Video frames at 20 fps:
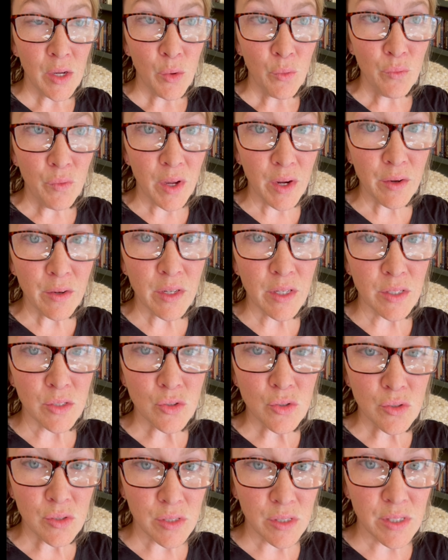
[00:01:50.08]
very
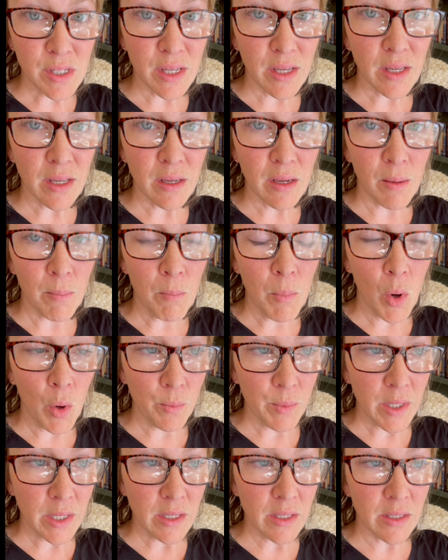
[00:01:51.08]
interesting
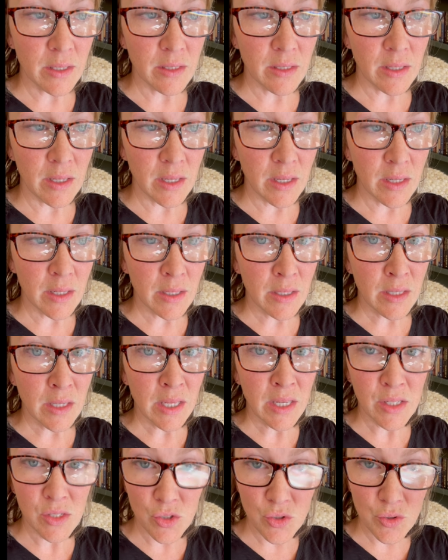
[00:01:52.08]
moment in
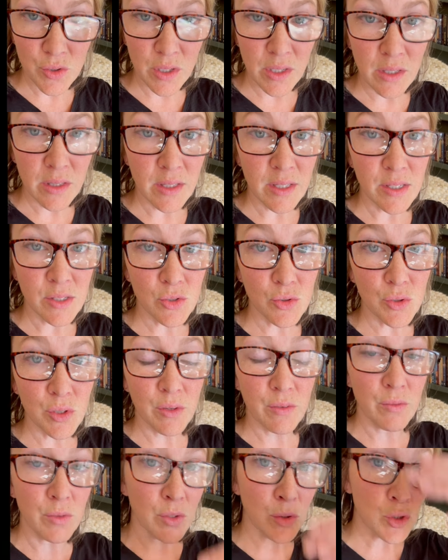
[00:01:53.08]
history and the history
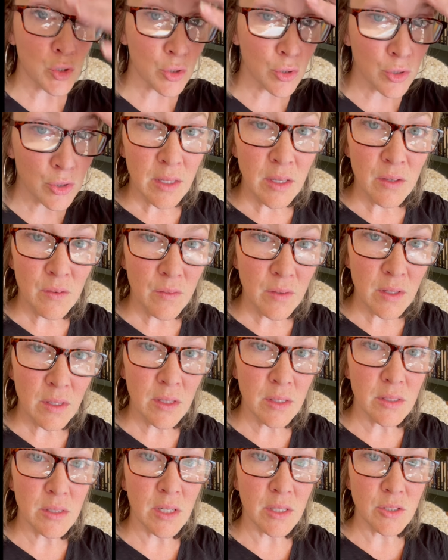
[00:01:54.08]
of the church,
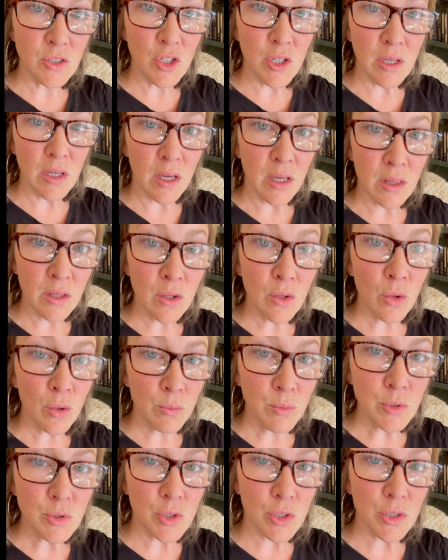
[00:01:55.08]
even touching on the
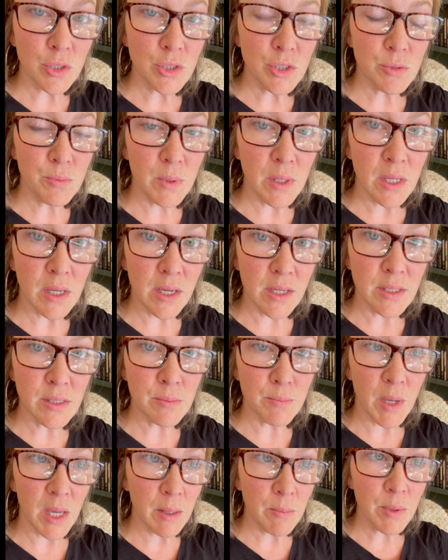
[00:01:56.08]
global church, because
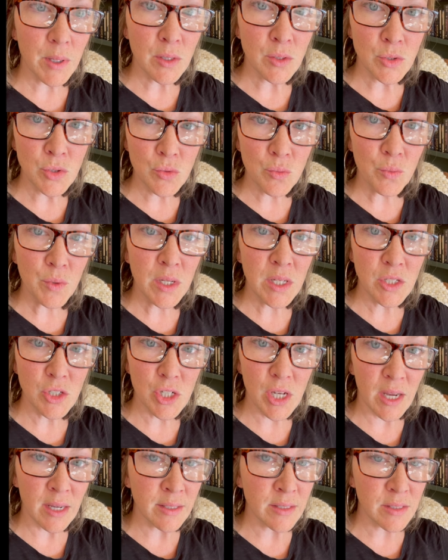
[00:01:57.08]
Mike Bickle's reach
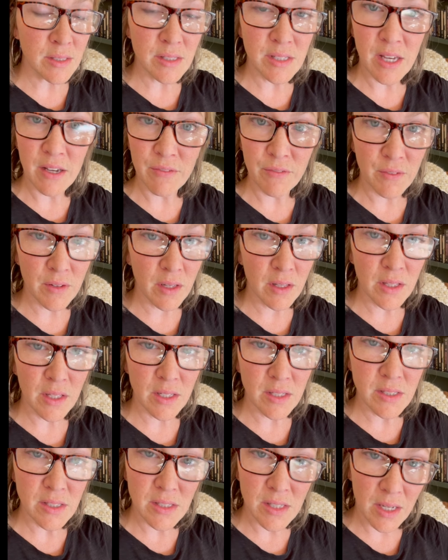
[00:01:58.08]
has definitely
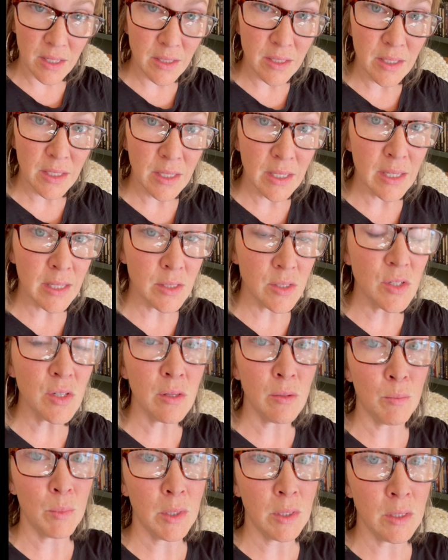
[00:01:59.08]
extended into
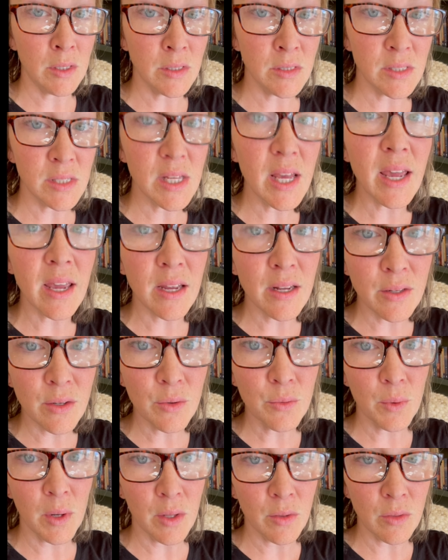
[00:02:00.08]
the millions and
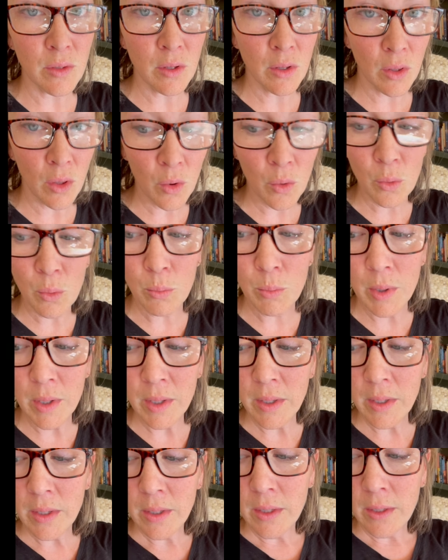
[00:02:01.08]
around the globe.
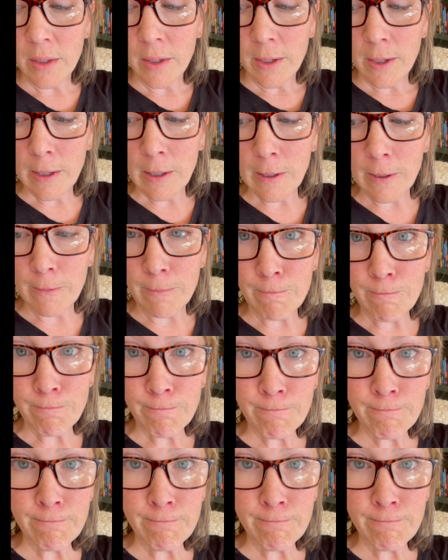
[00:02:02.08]
Um,